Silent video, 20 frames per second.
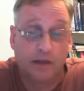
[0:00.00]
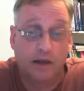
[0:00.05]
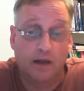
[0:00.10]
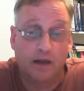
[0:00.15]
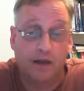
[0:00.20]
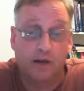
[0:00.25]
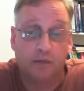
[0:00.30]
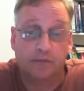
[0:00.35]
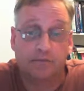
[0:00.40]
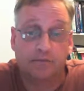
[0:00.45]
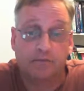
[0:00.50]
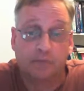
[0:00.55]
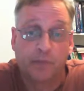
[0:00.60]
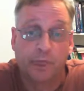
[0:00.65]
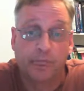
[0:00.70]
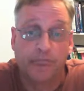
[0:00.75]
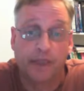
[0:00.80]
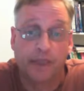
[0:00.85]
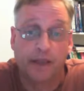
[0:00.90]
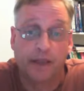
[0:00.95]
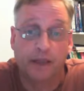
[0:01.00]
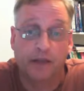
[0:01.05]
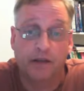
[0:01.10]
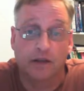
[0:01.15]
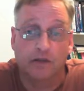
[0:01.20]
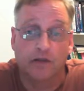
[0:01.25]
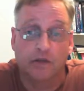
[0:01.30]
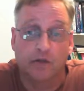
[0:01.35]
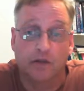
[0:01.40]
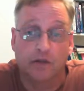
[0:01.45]

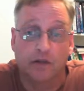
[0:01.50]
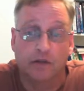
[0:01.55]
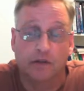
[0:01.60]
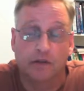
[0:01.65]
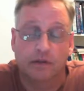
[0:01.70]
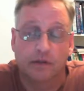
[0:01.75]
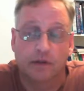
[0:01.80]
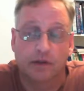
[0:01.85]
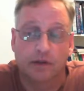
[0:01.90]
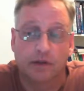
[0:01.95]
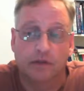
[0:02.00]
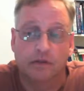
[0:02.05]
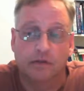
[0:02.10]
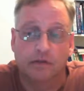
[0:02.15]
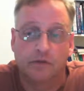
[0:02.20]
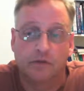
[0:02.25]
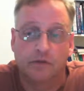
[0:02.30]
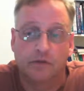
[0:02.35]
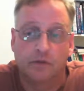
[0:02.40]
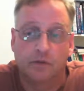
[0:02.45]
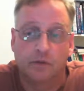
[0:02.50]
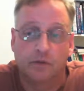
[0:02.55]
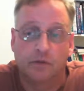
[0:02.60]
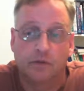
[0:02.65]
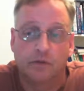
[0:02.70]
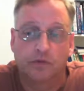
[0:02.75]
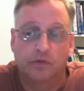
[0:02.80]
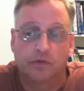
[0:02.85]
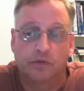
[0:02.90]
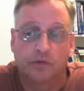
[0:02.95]
And you can
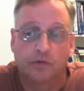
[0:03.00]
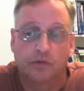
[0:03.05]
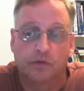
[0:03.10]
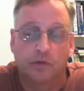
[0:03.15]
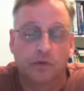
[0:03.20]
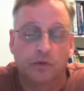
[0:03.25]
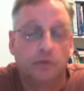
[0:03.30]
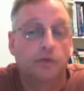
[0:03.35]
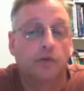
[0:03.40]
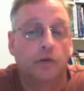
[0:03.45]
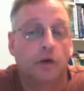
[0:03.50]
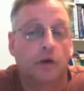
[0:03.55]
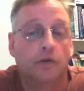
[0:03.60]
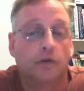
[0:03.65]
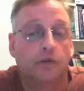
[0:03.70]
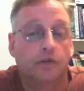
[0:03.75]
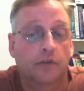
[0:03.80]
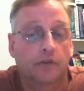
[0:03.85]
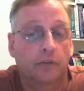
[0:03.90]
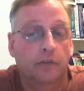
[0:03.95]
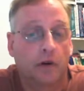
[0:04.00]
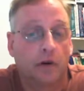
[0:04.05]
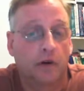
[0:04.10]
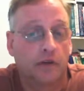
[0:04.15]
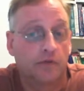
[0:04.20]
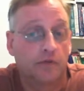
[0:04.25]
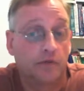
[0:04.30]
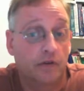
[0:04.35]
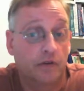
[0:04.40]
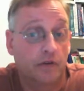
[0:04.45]
use those as part
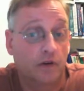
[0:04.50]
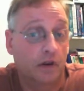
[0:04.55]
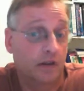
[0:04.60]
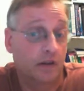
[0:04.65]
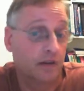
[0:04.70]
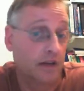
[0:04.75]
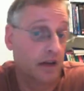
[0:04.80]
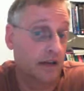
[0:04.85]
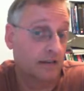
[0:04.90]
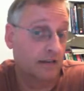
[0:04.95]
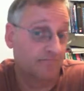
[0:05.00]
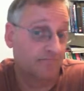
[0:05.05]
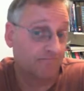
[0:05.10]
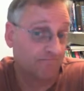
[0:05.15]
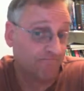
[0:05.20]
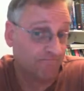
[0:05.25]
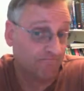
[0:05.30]
of your online